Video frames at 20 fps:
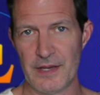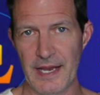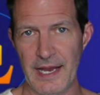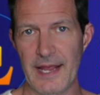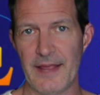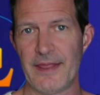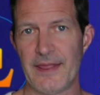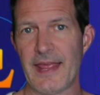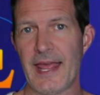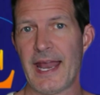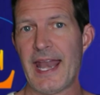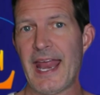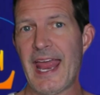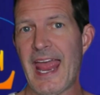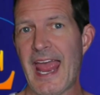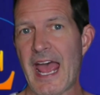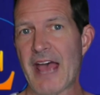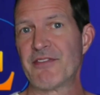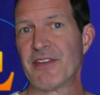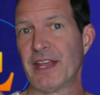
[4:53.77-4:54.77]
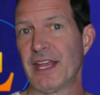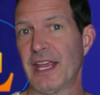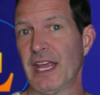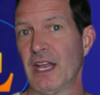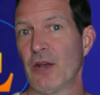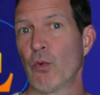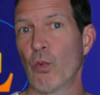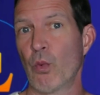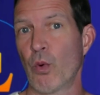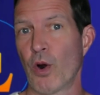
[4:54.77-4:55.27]
and then having
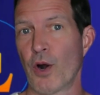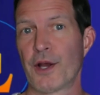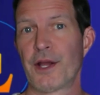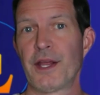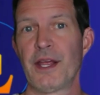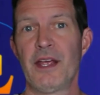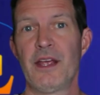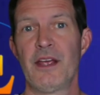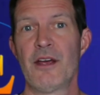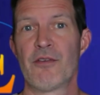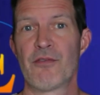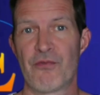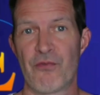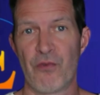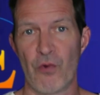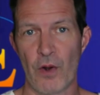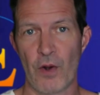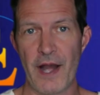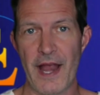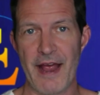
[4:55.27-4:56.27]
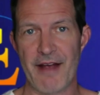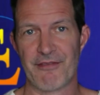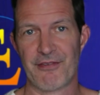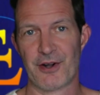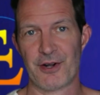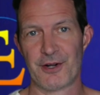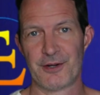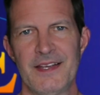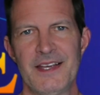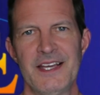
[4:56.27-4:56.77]
it work
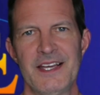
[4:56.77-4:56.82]
forever.